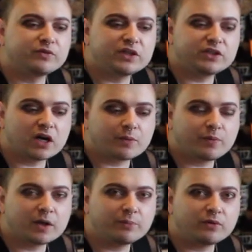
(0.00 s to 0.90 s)
the dark
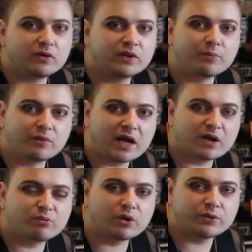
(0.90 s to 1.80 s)
purple and the
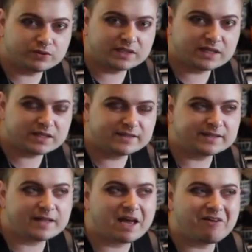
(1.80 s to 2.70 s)
black roses,
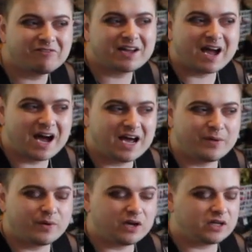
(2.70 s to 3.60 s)
and they have like
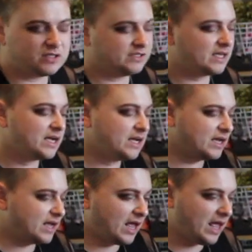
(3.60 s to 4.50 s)
eyeballs
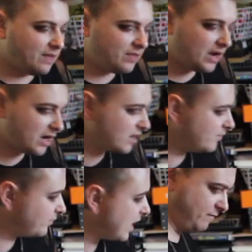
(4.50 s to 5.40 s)
in
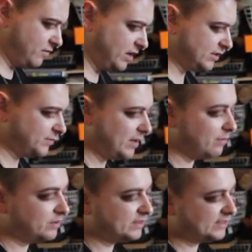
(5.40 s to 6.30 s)
there. And you guys will be
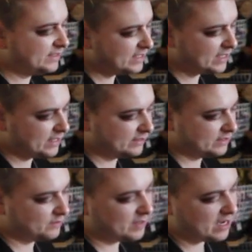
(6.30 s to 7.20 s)
able to see it,
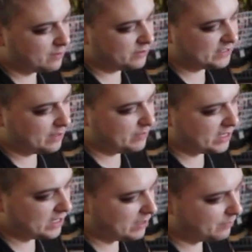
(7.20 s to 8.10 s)
since my camera's not
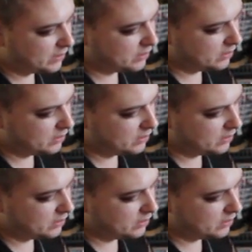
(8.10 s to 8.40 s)
picking up